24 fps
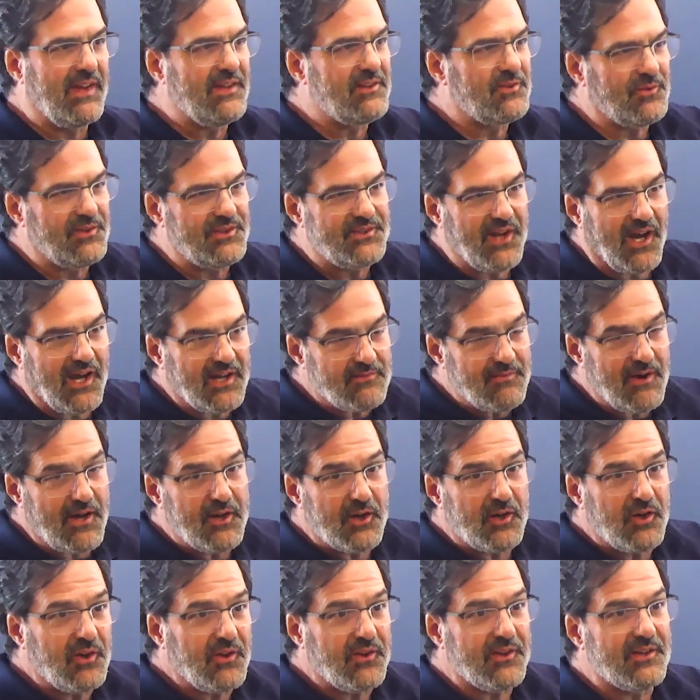As we were talking about
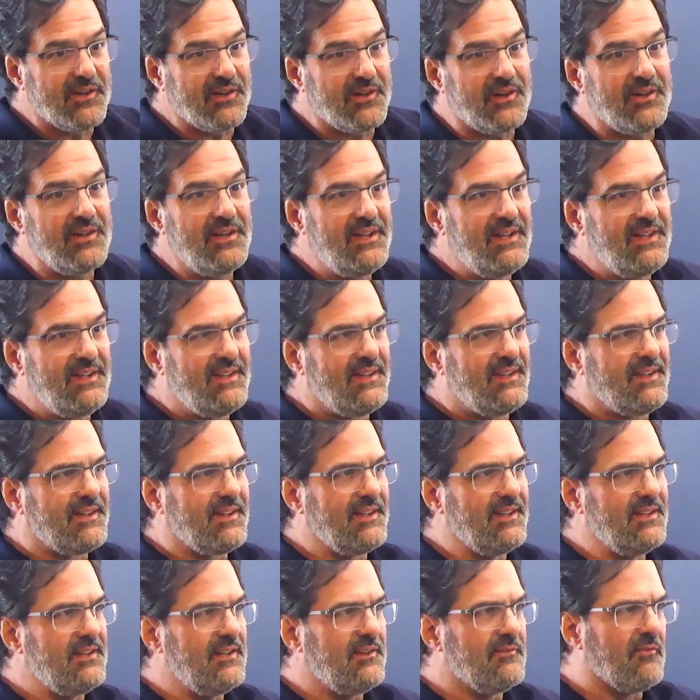earlier,
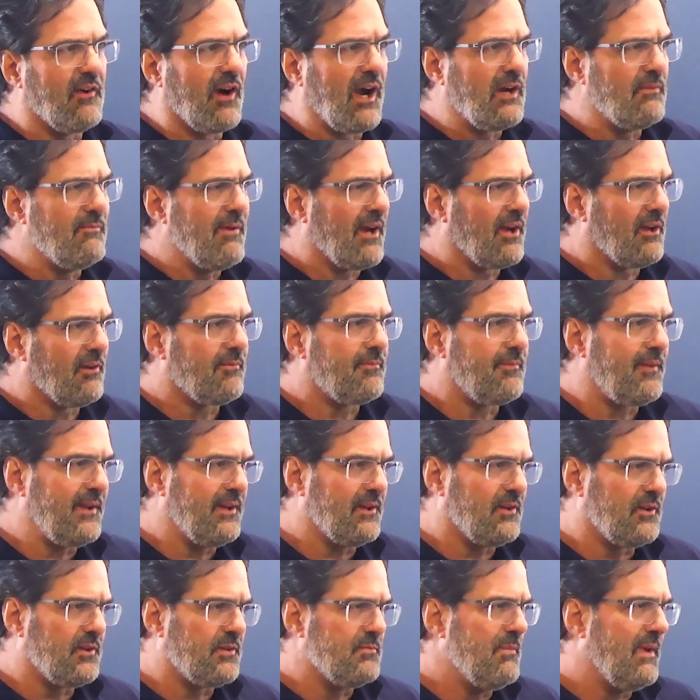in the environmental
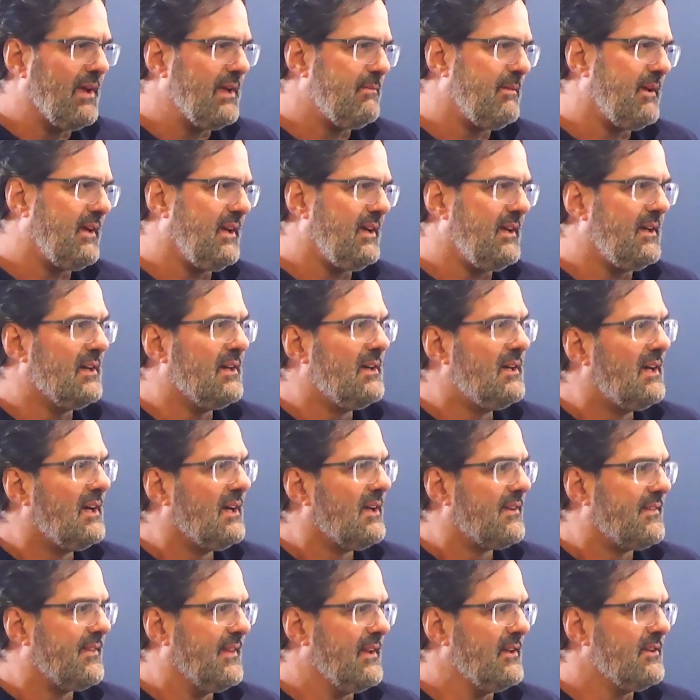field, maybe
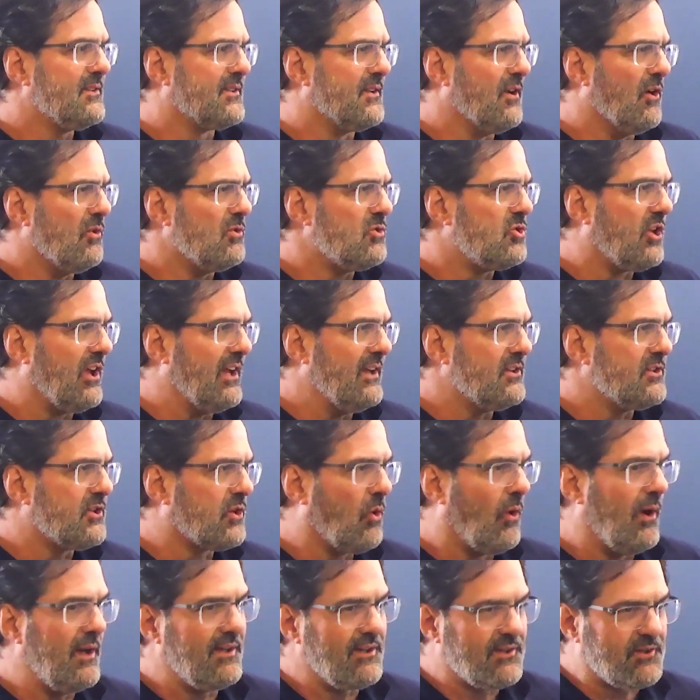things don't change
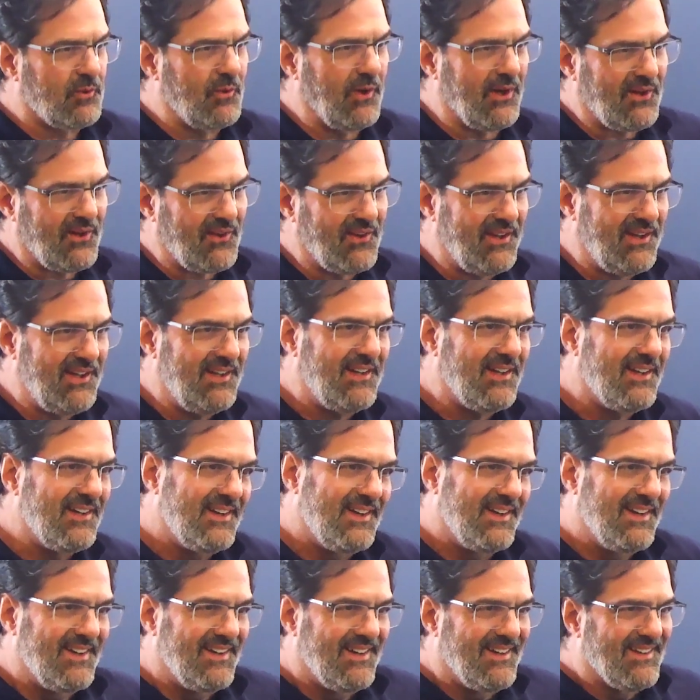quite as quickly
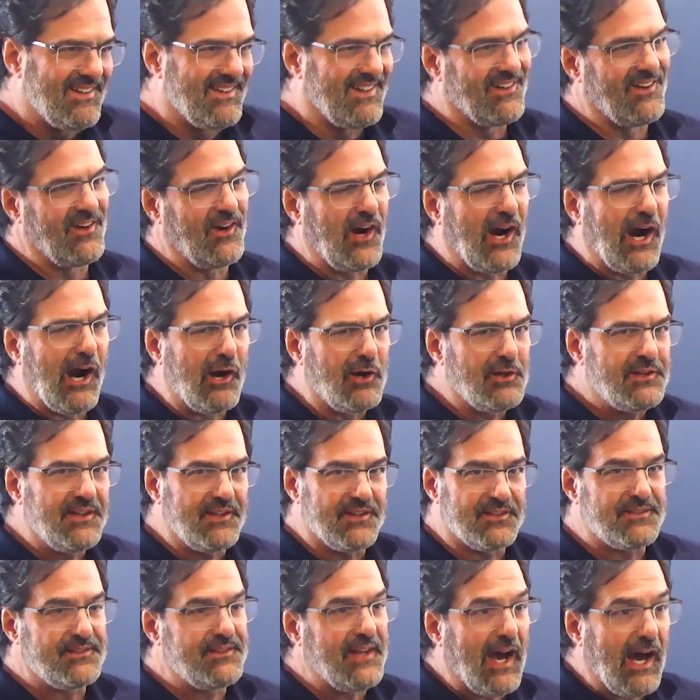or aren't
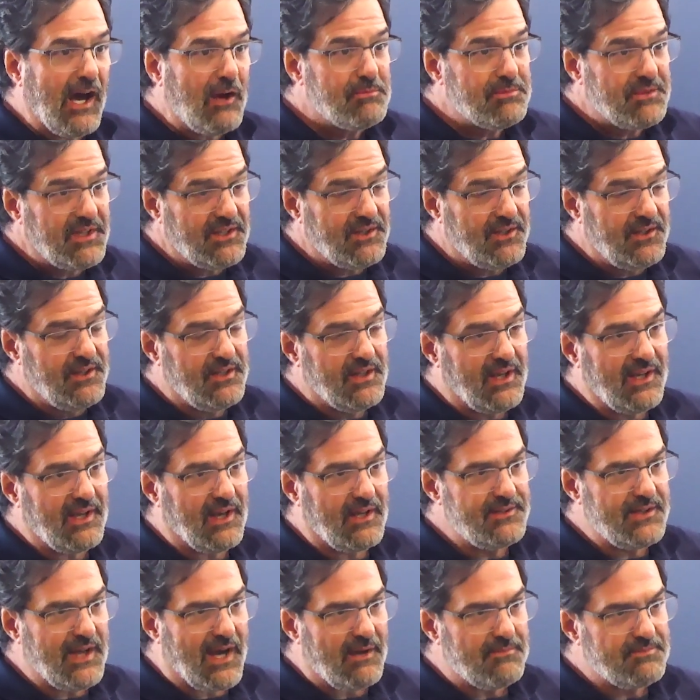as adopted
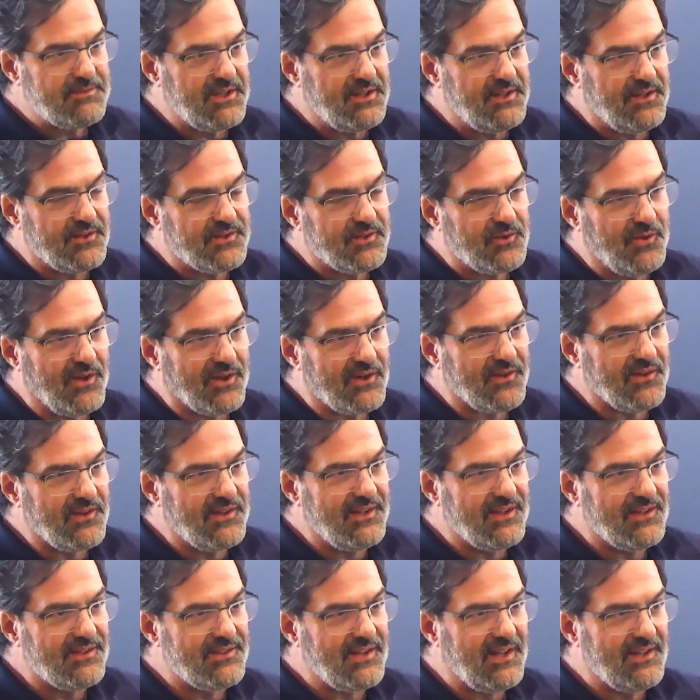as
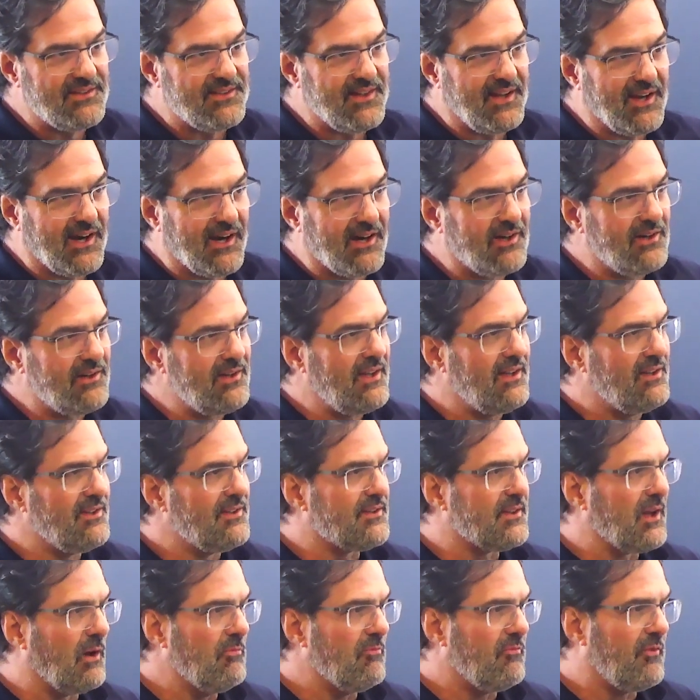quickly as they are in
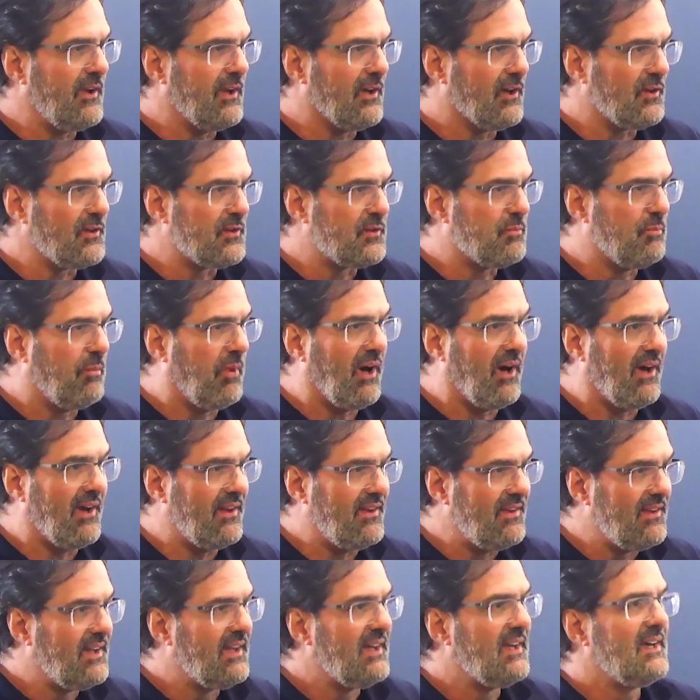some fields.
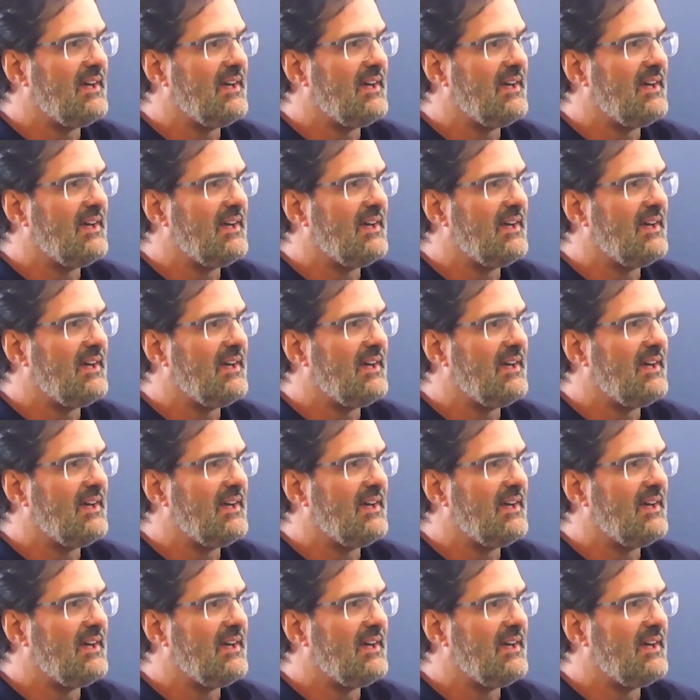But